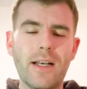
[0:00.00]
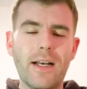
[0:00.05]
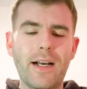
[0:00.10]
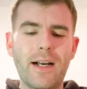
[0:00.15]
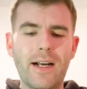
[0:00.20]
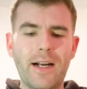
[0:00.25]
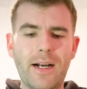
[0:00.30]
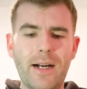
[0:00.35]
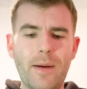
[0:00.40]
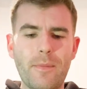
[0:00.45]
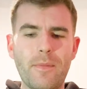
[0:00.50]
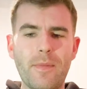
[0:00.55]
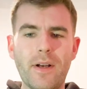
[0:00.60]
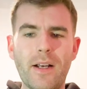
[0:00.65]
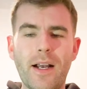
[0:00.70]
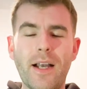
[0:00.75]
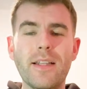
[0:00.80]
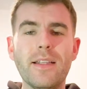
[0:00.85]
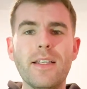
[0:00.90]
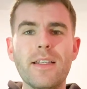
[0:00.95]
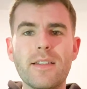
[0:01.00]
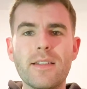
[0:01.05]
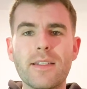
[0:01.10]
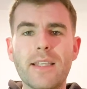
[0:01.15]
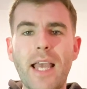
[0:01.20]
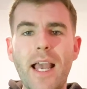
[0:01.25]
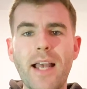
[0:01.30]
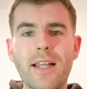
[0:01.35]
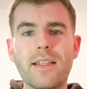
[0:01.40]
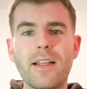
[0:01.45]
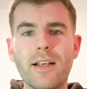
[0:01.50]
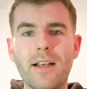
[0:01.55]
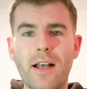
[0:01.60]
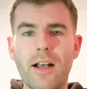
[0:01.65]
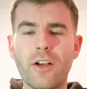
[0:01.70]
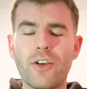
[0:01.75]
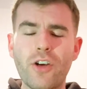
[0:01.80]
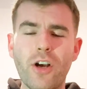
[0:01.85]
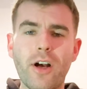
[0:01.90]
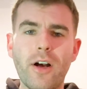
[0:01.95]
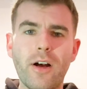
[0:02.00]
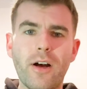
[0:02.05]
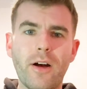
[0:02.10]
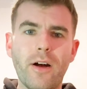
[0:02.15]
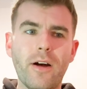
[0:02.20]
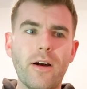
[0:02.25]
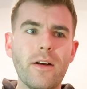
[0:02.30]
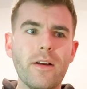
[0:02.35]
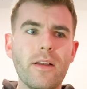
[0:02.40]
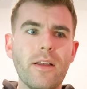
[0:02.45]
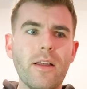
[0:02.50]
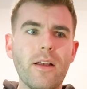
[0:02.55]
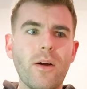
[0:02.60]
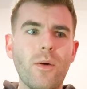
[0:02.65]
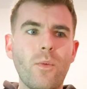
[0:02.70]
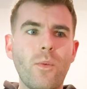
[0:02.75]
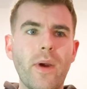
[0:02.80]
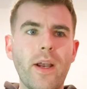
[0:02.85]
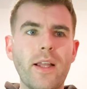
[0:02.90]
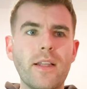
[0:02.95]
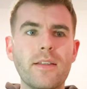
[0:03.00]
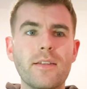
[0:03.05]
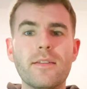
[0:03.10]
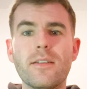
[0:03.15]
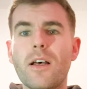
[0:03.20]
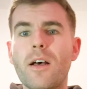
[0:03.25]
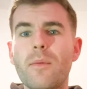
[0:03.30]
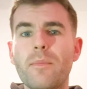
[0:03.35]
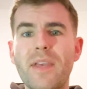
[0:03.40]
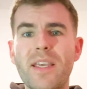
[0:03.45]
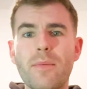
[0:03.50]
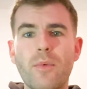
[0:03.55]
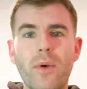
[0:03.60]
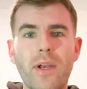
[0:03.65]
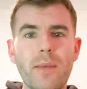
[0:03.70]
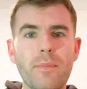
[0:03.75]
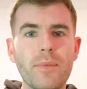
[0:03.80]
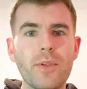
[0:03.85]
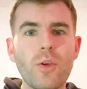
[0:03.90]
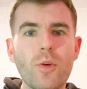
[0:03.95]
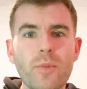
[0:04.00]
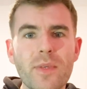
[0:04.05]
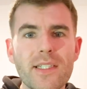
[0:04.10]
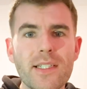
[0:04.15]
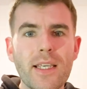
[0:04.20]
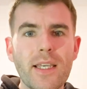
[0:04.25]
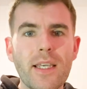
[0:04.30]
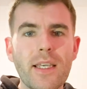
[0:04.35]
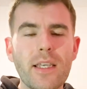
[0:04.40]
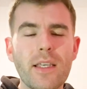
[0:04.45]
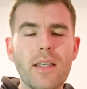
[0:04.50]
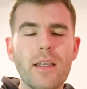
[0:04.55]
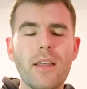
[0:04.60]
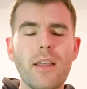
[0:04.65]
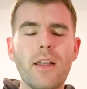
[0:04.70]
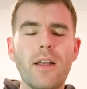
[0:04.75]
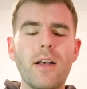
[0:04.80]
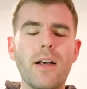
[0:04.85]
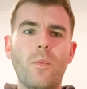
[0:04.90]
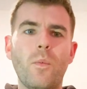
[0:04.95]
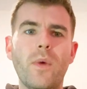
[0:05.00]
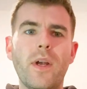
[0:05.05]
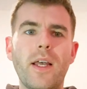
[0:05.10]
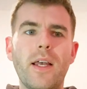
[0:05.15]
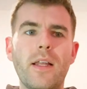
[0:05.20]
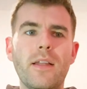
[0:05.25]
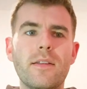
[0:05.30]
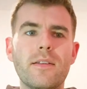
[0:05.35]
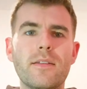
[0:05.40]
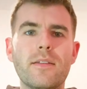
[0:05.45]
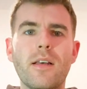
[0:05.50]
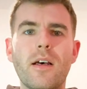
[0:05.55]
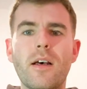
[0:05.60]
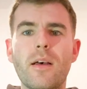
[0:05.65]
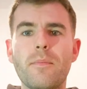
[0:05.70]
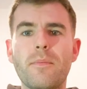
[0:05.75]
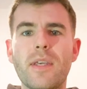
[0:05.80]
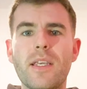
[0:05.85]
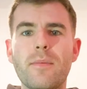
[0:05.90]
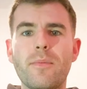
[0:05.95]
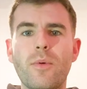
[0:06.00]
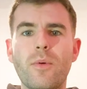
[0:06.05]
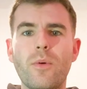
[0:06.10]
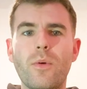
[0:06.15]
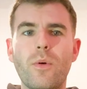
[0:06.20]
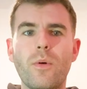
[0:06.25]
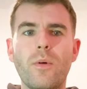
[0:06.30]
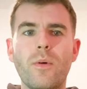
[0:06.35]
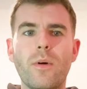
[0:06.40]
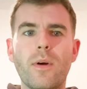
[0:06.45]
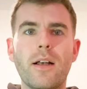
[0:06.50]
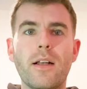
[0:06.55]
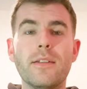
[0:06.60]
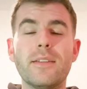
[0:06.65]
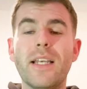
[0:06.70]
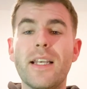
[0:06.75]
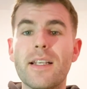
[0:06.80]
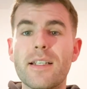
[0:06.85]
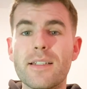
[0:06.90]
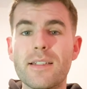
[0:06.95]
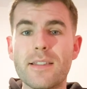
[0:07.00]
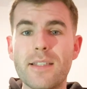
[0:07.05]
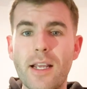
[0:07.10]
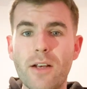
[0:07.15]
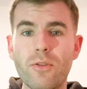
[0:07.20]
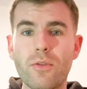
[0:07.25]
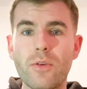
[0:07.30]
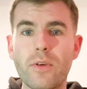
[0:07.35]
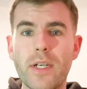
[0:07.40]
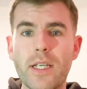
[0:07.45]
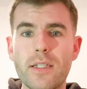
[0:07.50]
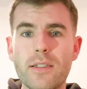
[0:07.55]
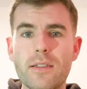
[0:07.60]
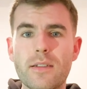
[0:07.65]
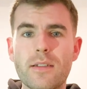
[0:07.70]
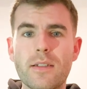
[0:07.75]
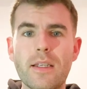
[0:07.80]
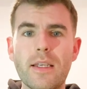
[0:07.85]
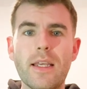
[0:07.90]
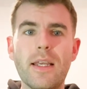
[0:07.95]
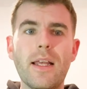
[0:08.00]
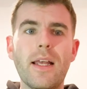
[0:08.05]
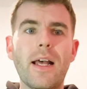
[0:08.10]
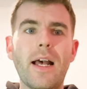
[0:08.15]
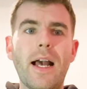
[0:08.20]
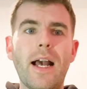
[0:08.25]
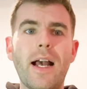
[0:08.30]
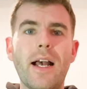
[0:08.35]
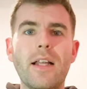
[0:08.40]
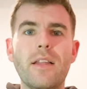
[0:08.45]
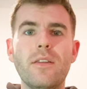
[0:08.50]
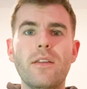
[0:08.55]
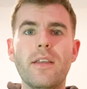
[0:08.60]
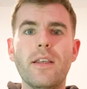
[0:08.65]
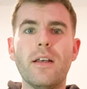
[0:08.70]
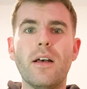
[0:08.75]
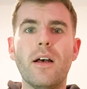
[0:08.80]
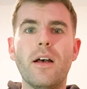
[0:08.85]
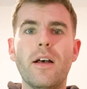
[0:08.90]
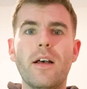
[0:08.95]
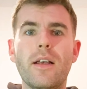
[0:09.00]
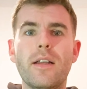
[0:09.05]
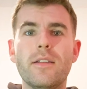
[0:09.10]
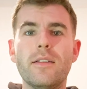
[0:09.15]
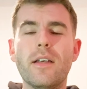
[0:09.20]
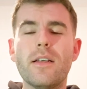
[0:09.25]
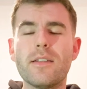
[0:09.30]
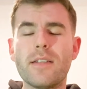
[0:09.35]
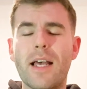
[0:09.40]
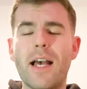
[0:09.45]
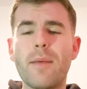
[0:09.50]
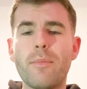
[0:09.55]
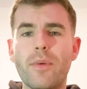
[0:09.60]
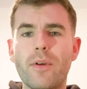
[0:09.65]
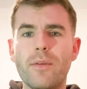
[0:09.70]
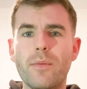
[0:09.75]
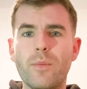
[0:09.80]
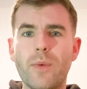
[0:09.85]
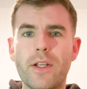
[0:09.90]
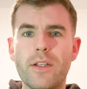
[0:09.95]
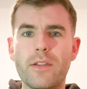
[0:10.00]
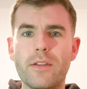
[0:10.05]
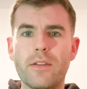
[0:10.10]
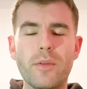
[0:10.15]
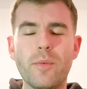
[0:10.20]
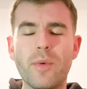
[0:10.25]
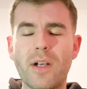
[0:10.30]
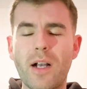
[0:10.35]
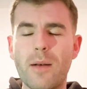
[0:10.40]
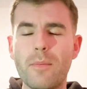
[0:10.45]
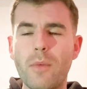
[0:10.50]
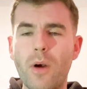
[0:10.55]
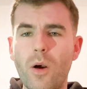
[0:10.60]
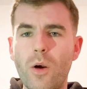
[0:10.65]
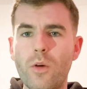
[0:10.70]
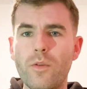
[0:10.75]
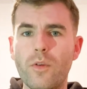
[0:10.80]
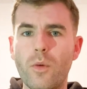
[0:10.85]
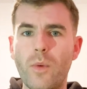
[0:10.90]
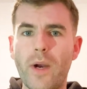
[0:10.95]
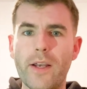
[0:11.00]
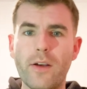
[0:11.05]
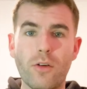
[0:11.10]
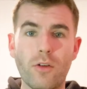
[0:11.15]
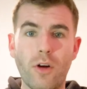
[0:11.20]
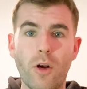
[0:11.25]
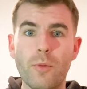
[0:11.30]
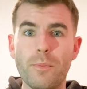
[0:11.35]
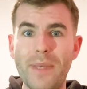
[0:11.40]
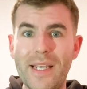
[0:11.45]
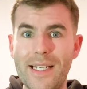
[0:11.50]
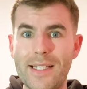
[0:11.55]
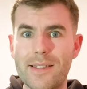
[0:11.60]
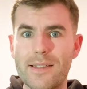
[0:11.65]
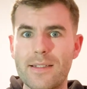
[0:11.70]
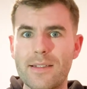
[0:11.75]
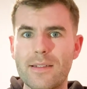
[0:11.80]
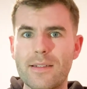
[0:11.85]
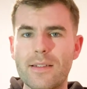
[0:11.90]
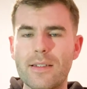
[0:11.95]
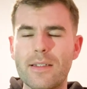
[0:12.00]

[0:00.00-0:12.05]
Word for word: Um, and this can occur when certain people hit puberty, when certain people take steroids, and uh, it does happen when become overweight or obese.